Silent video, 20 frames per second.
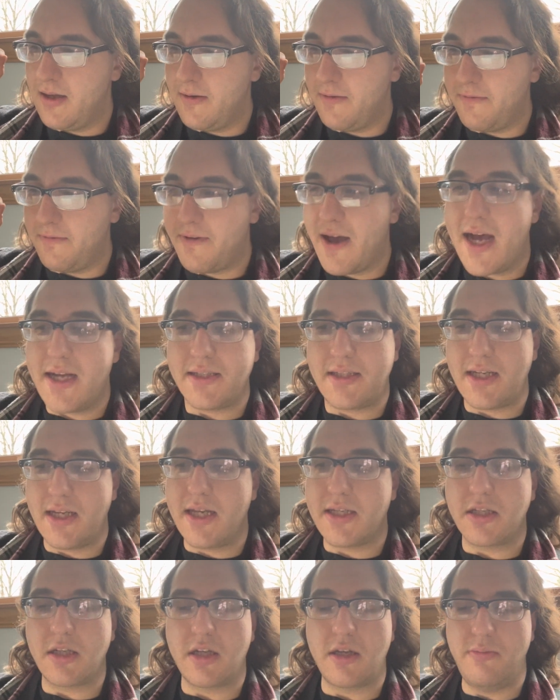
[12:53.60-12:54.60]
Fasting
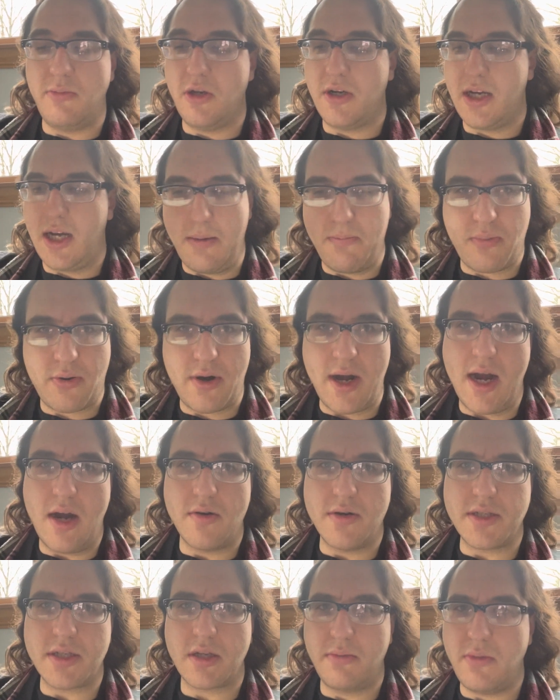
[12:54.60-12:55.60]
as a community,
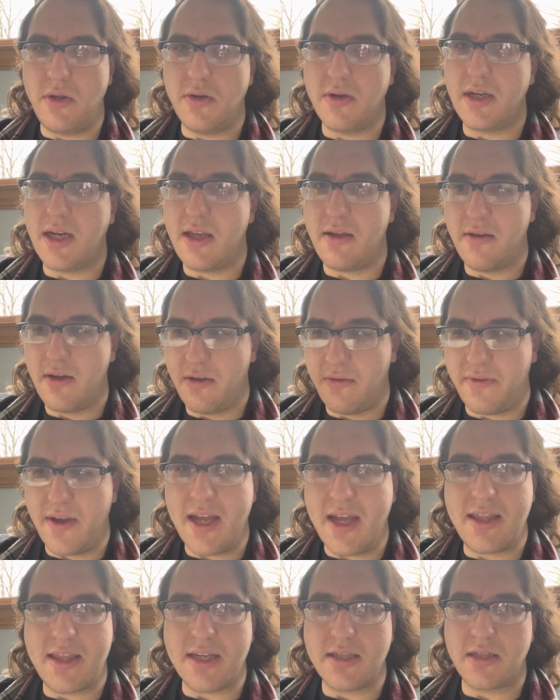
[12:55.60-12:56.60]
prayer as a community,
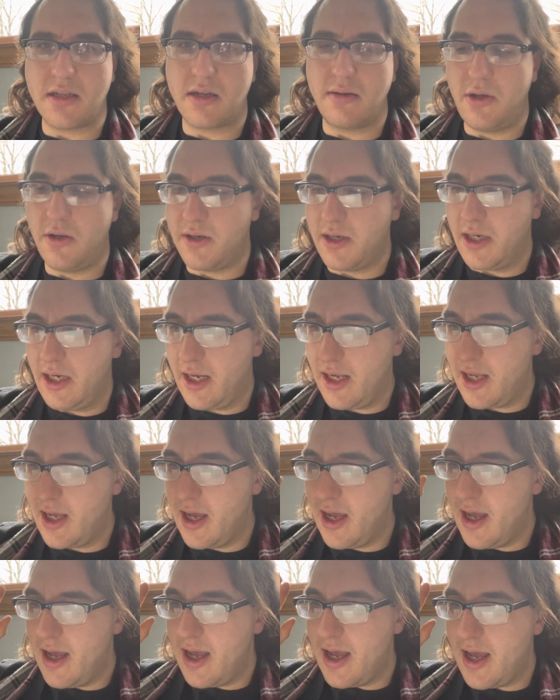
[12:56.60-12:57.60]
faith as a community.
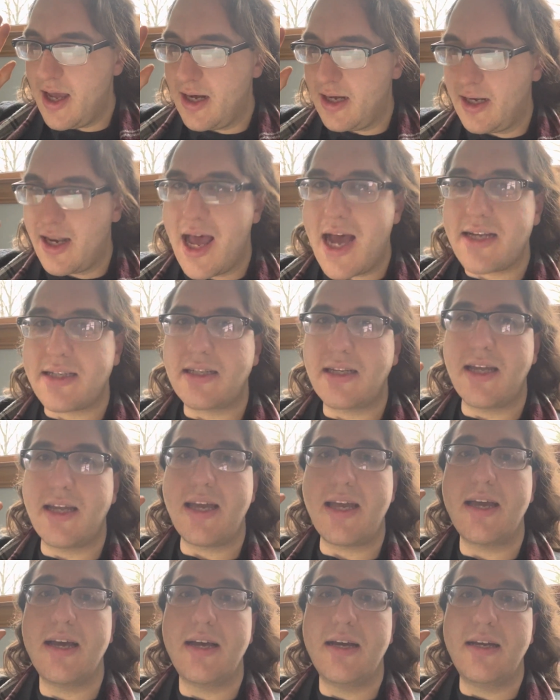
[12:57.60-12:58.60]
And
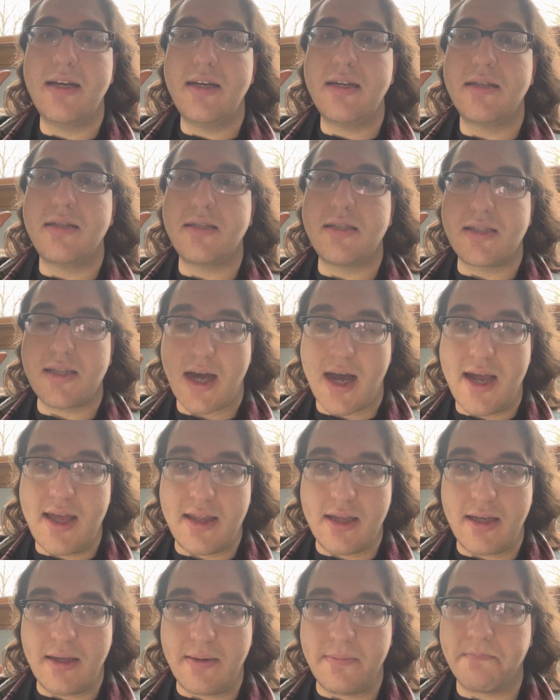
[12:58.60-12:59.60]
lastly,
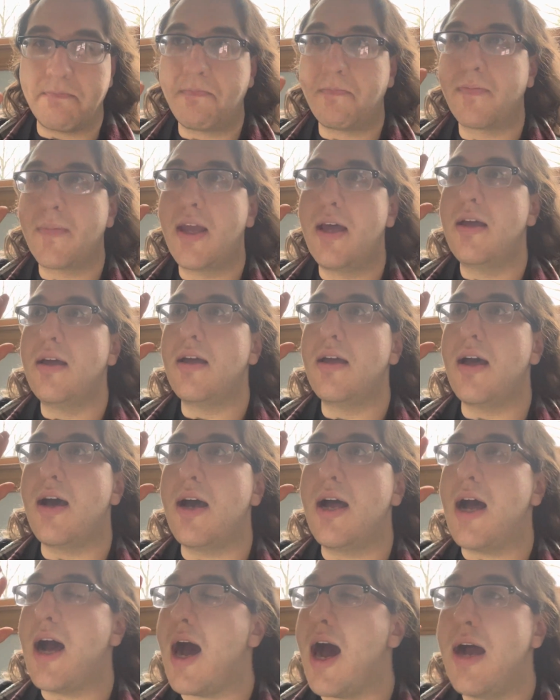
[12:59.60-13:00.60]
tithing.
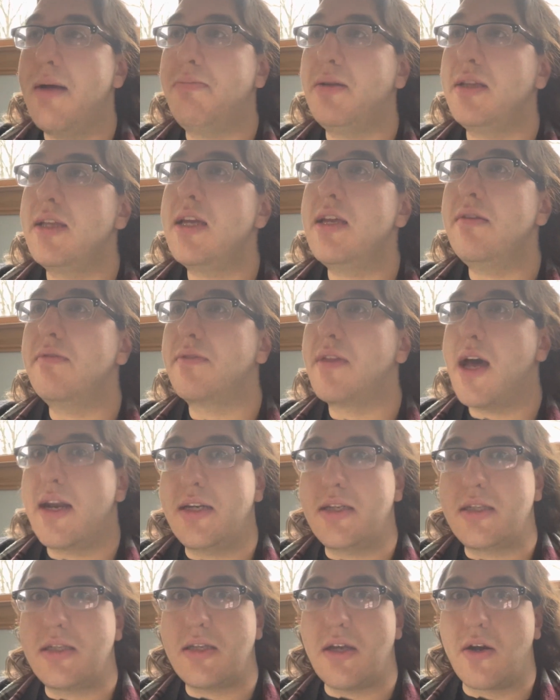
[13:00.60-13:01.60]
I believe that
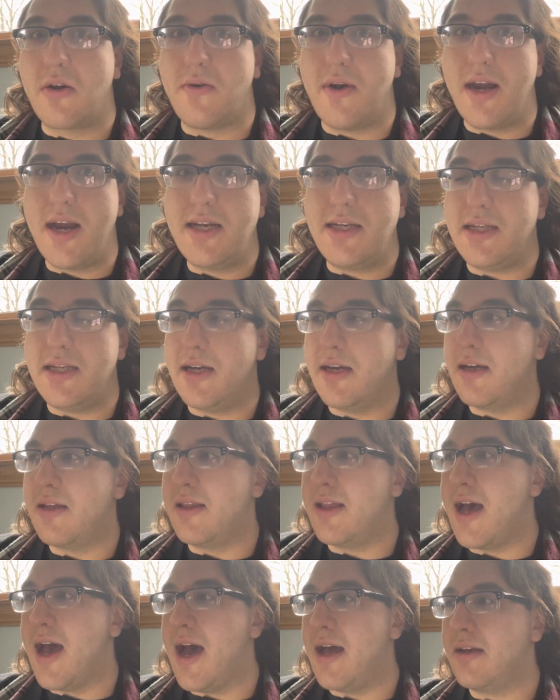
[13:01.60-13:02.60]
it's a great idea
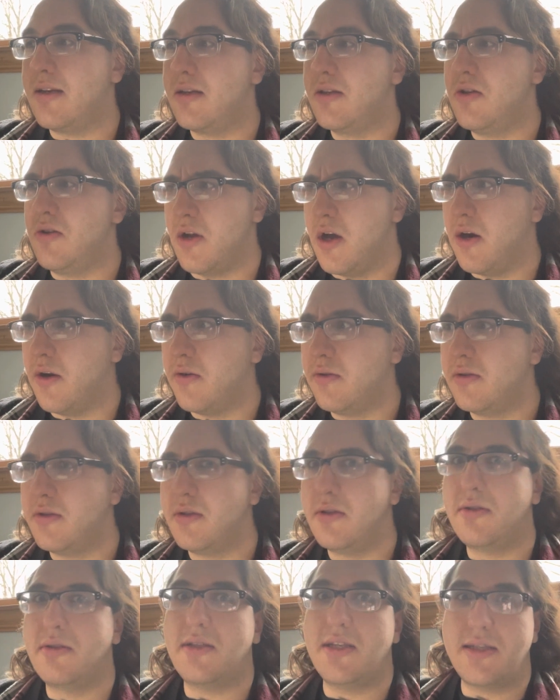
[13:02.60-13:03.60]
that,
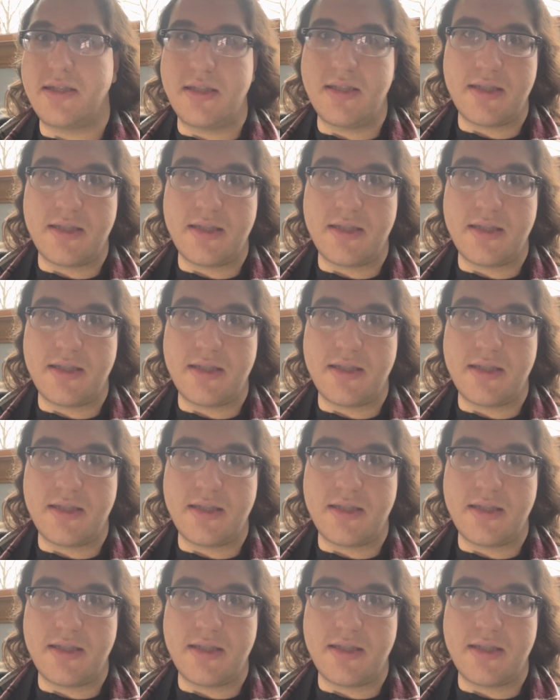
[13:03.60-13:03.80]
this is